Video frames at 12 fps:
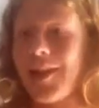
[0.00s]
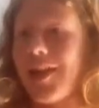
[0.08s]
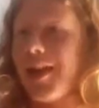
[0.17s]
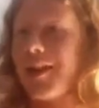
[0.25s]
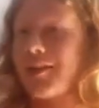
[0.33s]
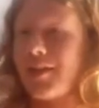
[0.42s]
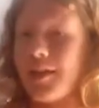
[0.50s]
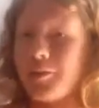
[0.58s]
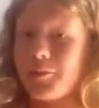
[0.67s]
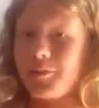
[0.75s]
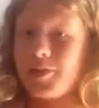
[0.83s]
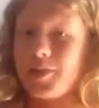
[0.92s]
And I
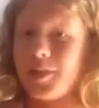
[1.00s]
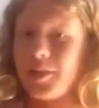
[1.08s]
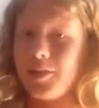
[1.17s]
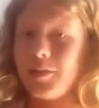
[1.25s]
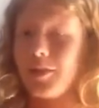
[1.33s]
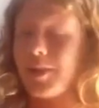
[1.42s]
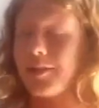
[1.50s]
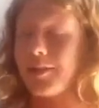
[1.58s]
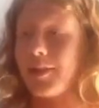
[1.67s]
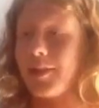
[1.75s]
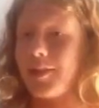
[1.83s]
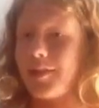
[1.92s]
will see you in
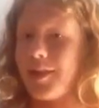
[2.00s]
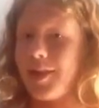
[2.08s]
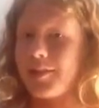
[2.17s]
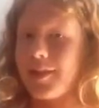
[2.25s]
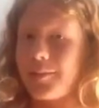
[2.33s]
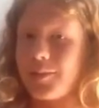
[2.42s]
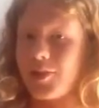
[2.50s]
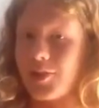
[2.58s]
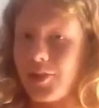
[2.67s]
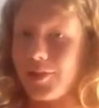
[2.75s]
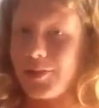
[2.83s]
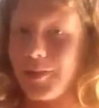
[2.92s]
the next
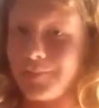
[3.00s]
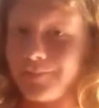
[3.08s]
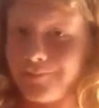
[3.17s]
episode.